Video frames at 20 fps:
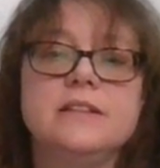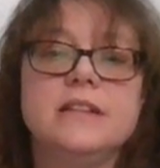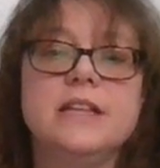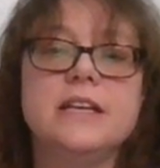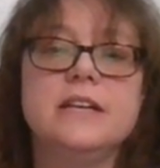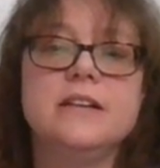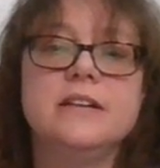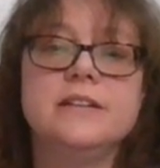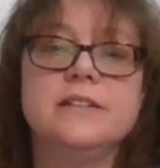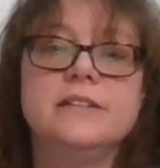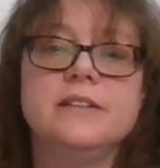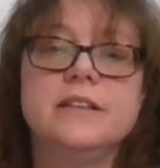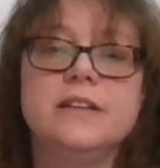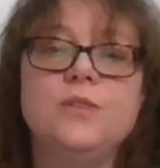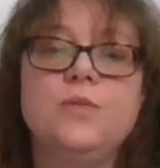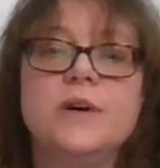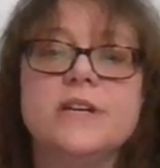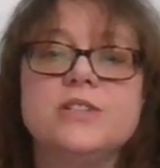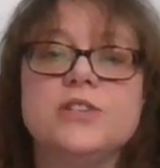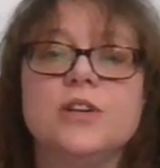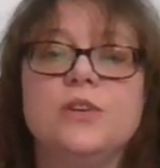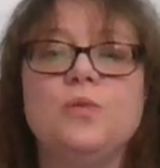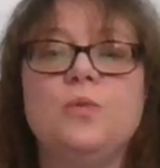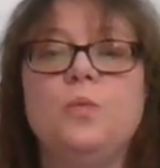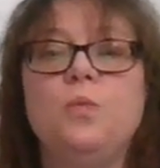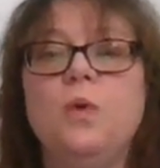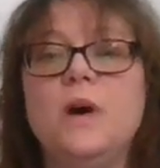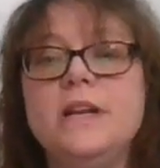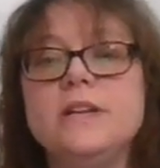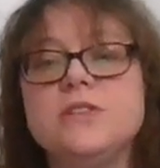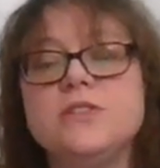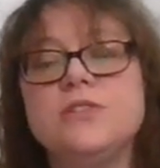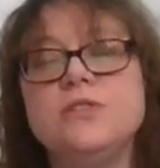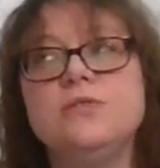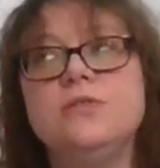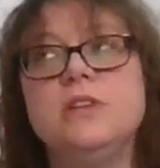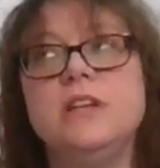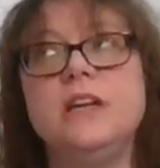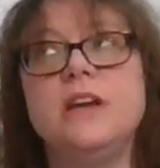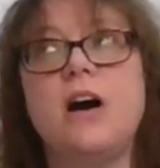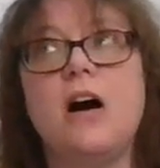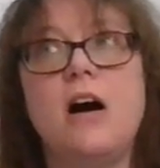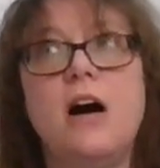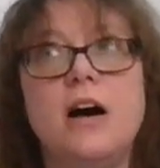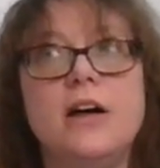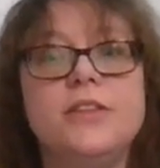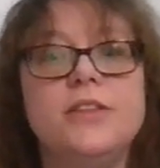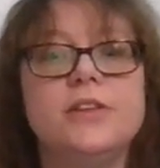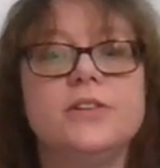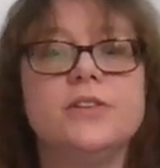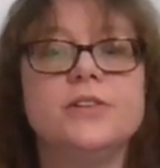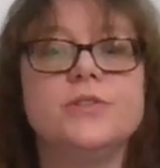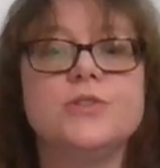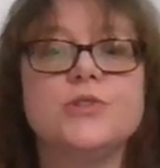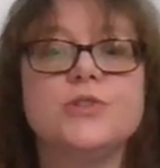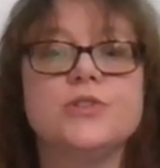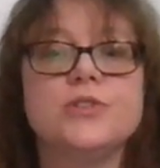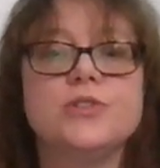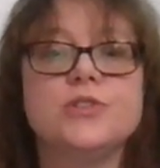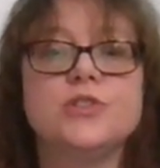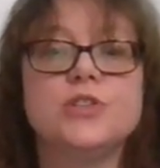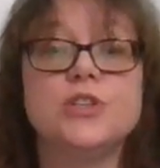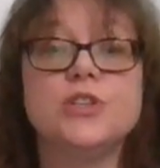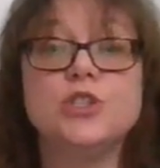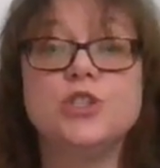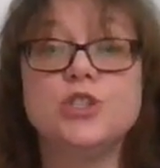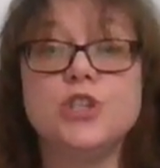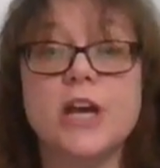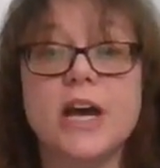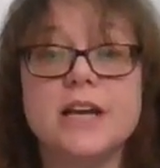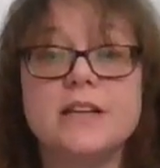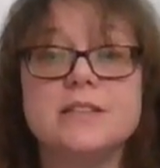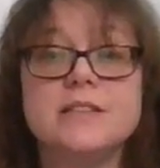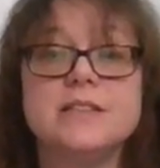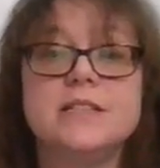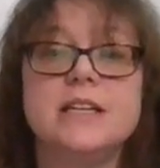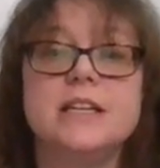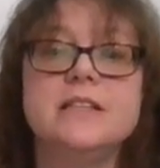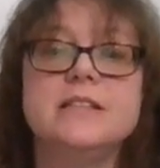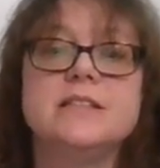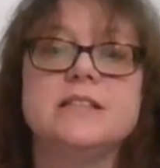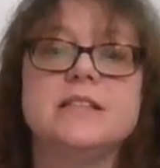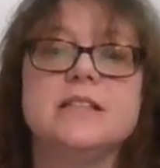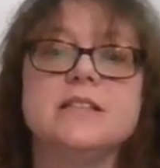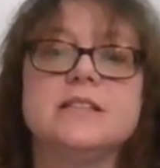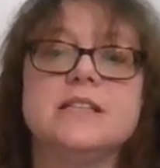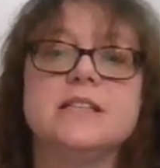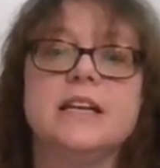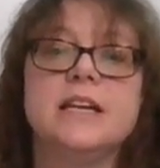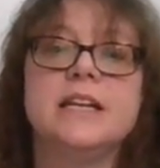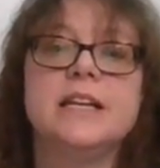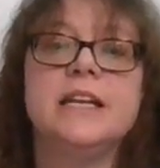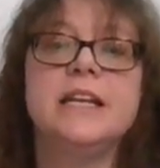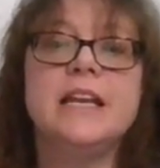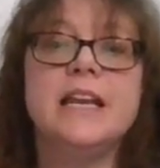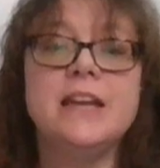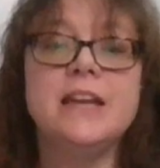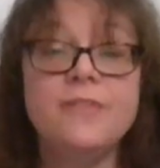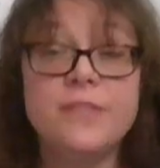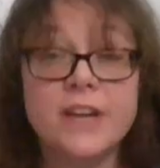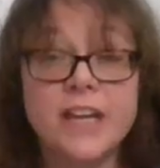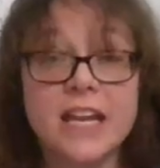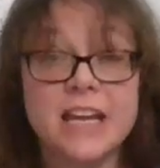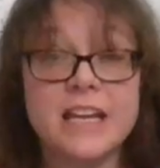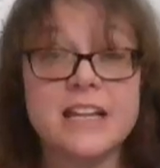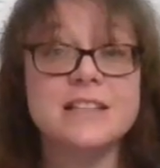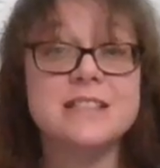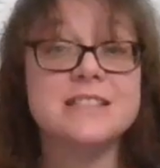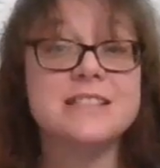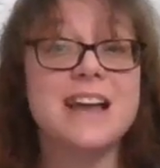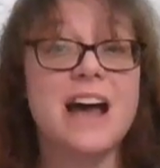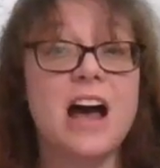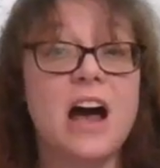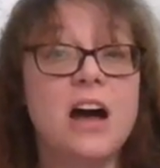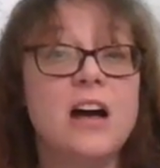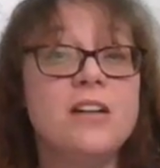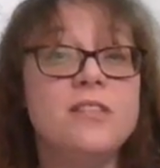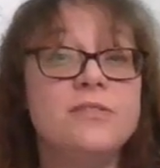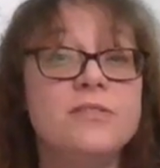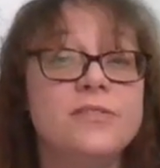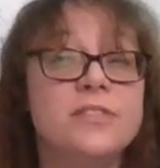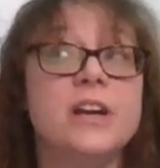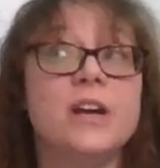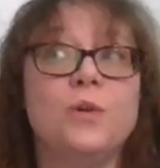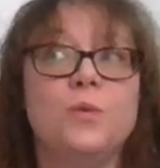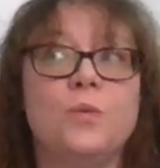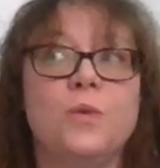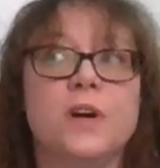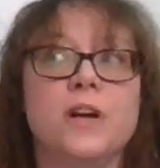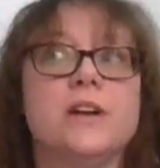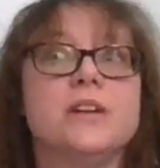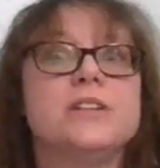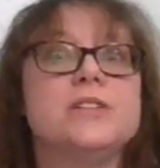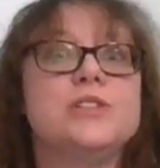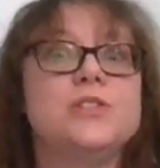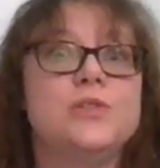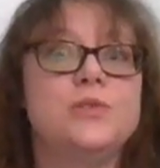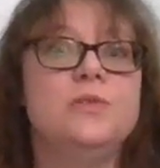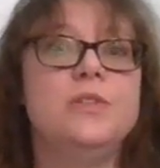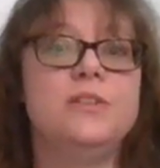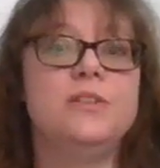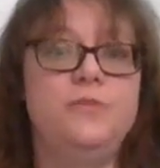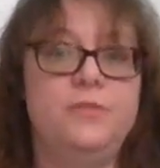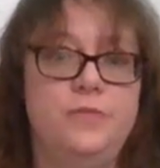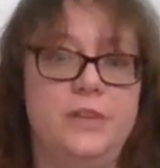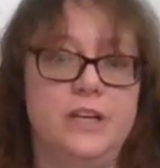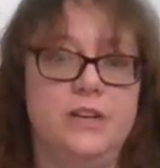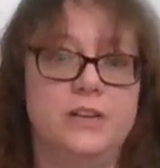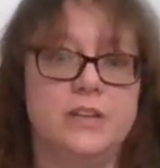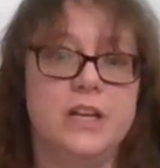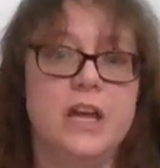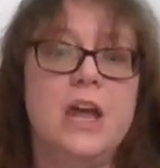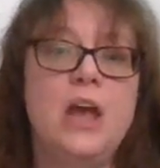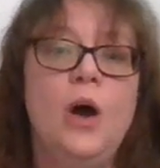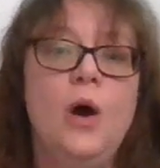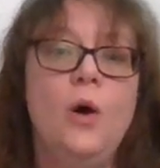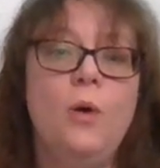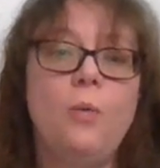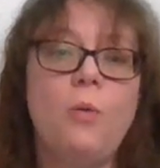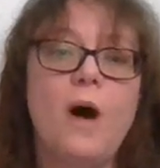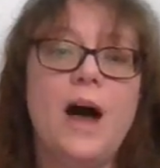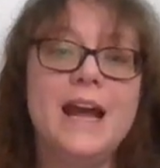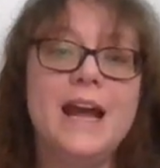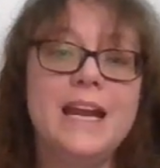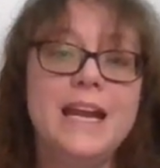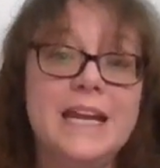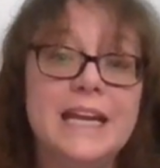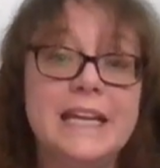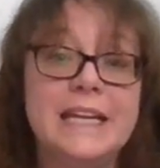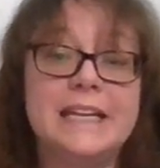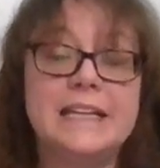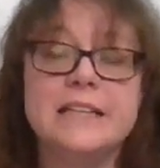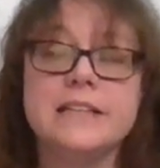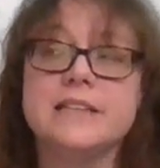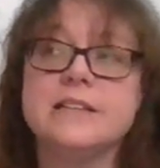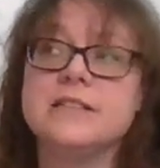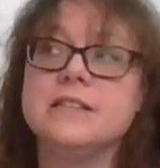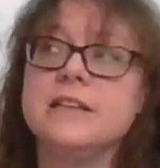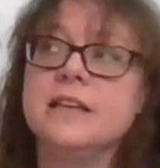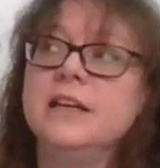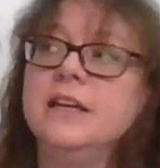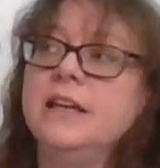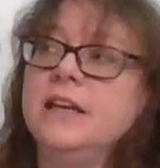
the question, what do the authors suggest is the significance of their work to the field? Why is